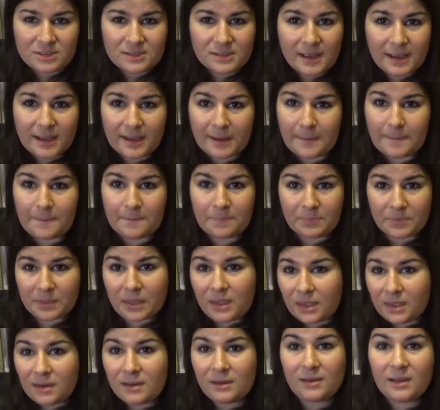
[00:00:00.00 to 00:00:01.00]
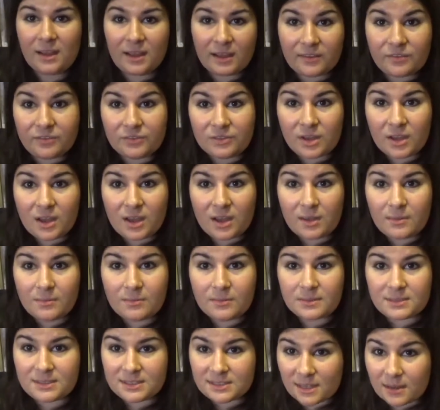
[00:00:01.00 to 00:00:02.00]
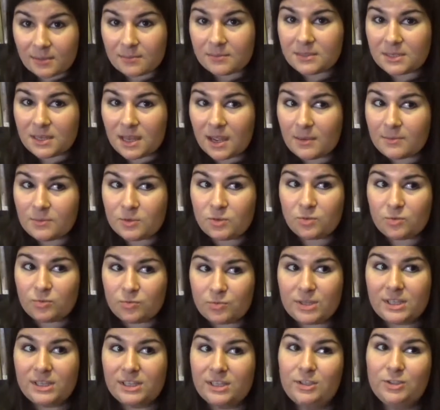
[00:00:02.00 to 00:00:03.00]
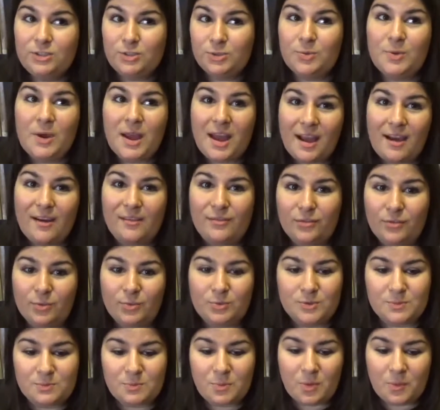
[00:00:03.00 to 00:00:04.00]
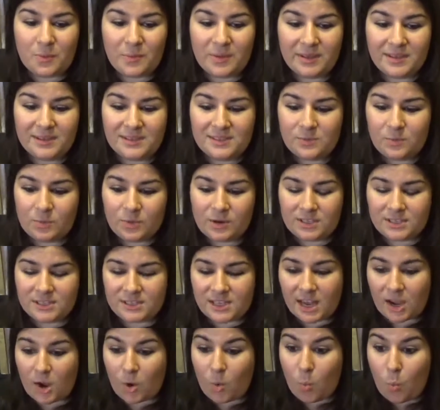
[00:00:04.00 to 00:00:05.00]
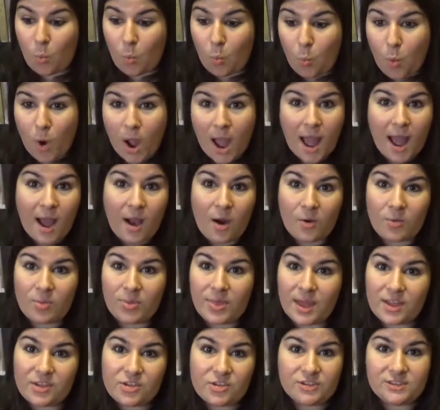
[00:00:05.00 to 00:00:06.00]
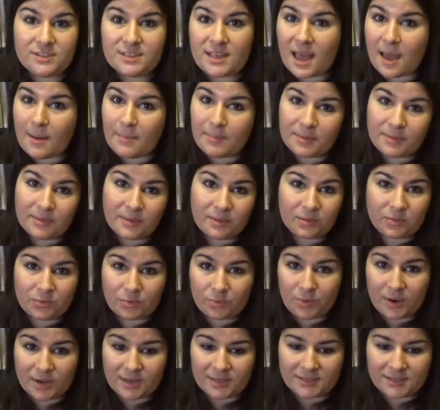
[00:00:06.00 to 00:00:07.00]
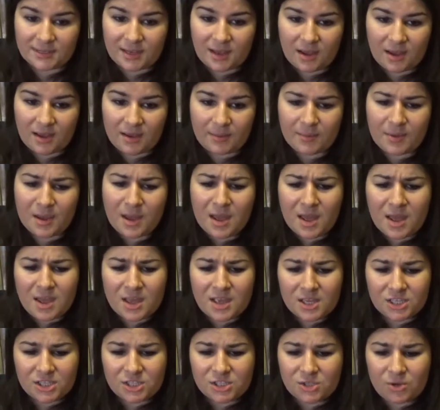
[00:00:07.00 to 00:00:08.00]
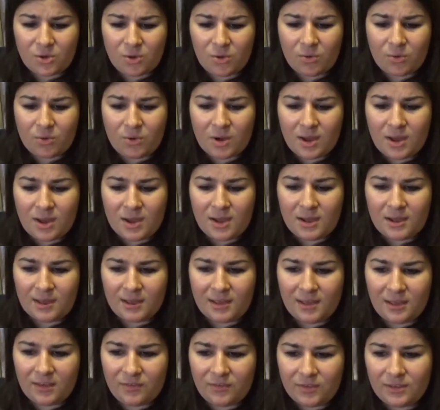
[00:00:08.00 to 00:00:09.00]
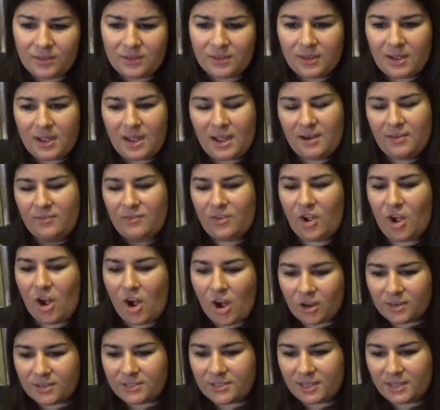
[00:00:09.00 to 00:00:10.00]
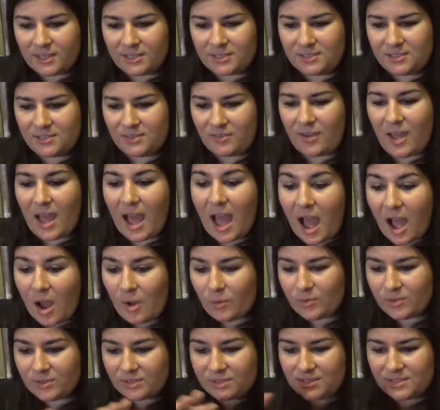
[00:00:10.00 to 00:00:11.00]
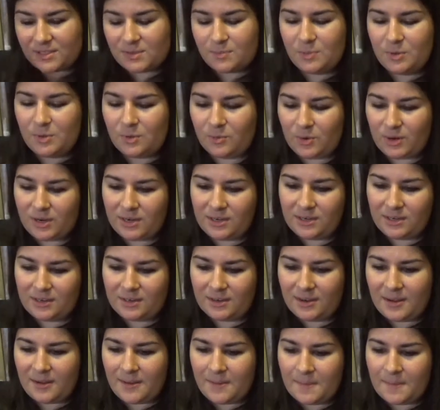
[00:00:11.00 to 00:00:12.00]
like in a lifetime, sometimes you really do have those moments where it's like, wow, that just happened at the right time. So given the kind of context of how this has been written,